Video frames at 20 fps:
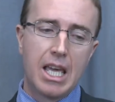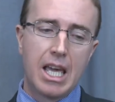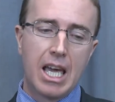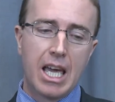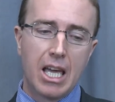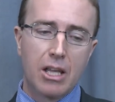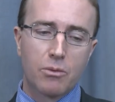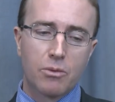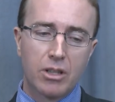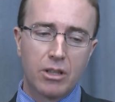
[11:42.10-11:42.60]

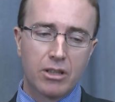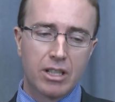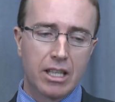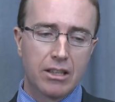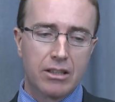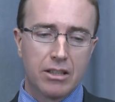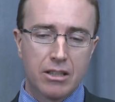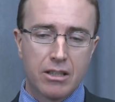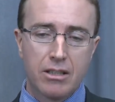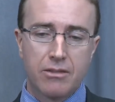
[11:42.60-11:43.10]
And we look
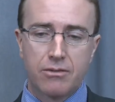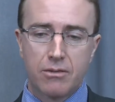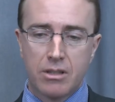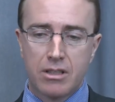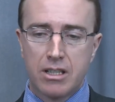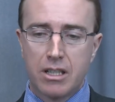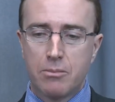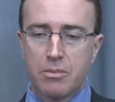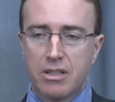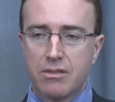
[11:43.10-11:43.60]
at the
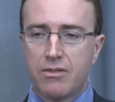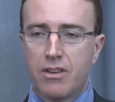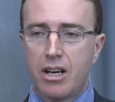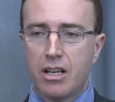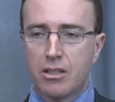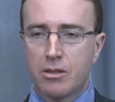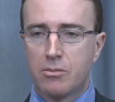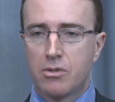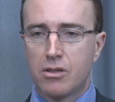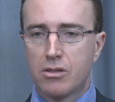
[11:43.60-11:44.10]
different lipid
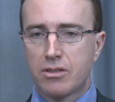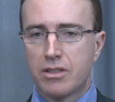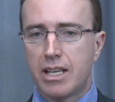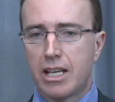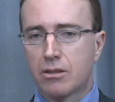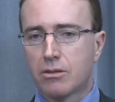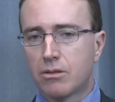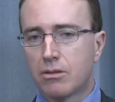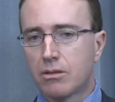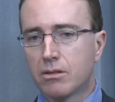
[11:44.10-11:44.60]
variables
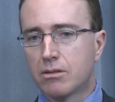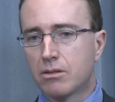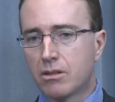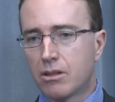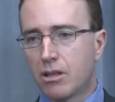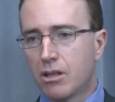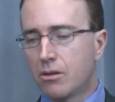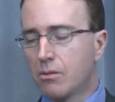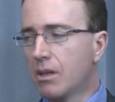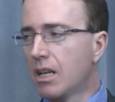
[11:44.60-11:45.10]
that could
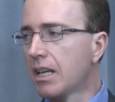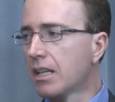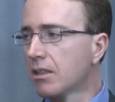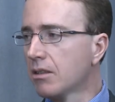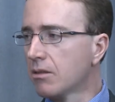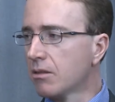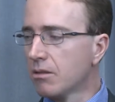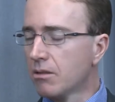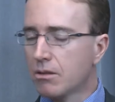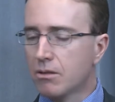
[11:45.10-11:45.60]

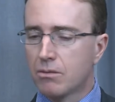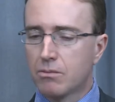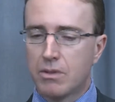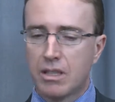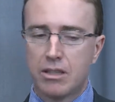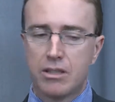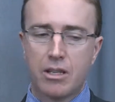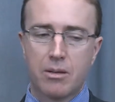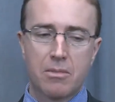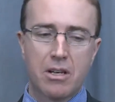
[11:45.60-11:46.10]
correlate
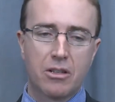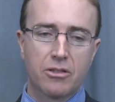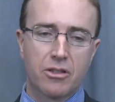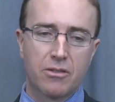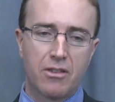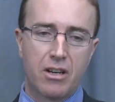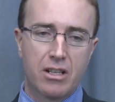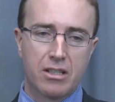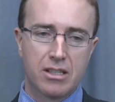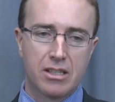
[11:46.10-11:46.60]
with the amount
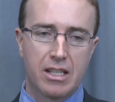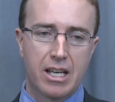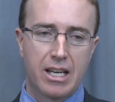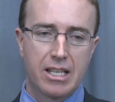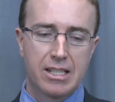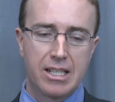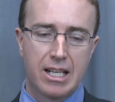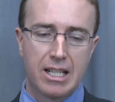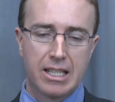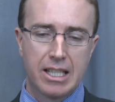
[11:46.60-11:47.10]
of
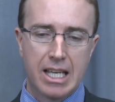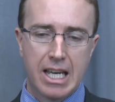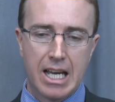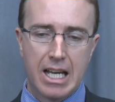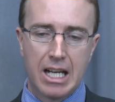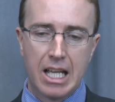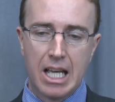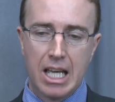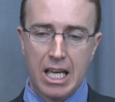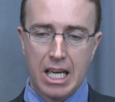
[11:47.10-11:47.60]
oxidized
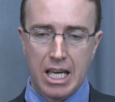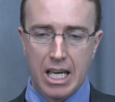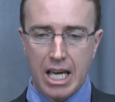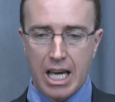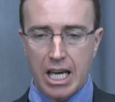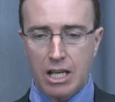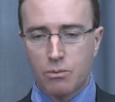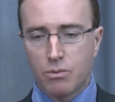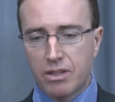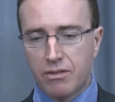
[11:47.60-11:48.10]
LDL.
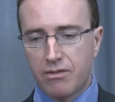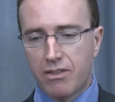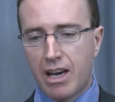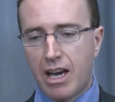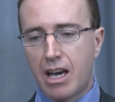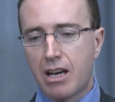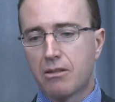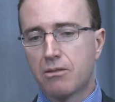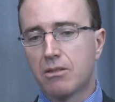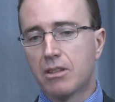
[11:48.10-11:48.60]
And we
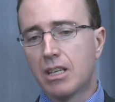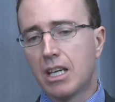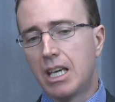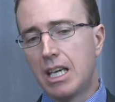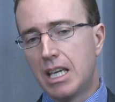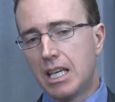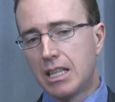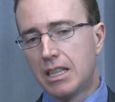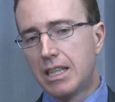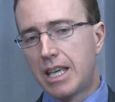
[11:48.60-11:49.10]
found
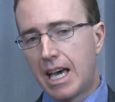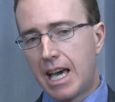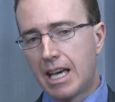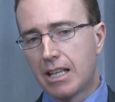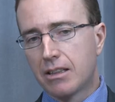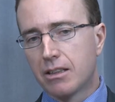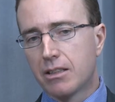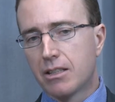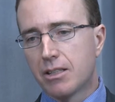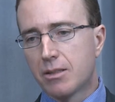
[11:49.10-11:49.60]

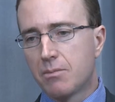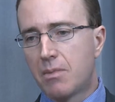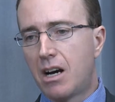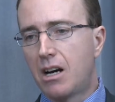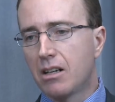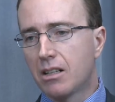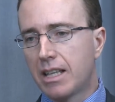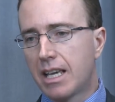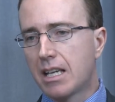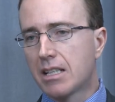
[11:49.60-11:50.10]
that the
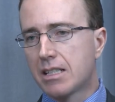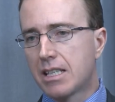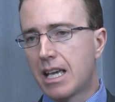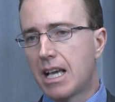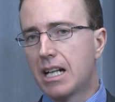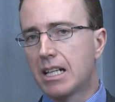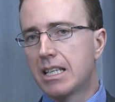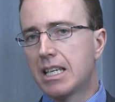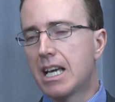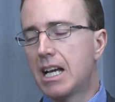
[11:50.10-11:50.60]
small dense
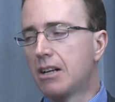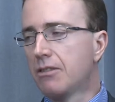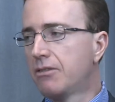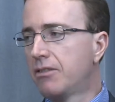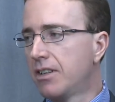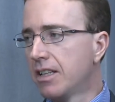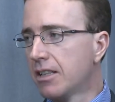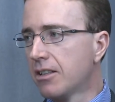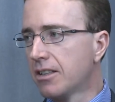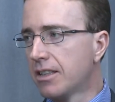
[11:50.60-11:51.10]
LDL
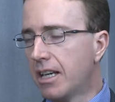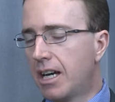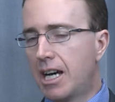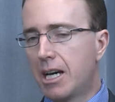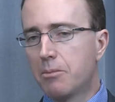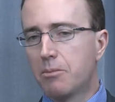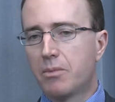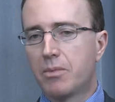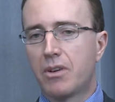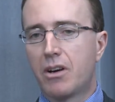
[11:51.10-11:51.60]

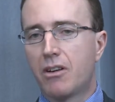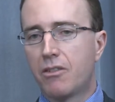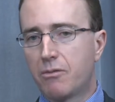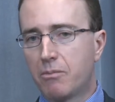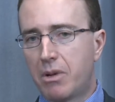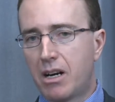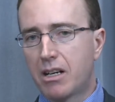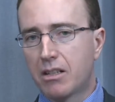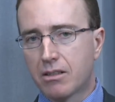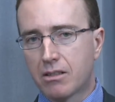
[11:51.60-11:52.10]
phenotype
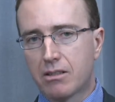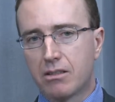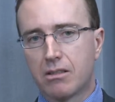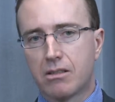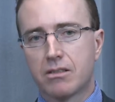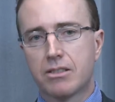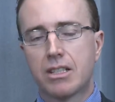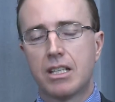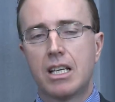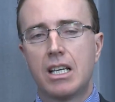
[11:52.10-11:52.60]
of
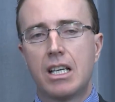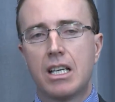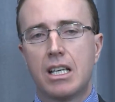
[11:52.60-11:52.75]
particles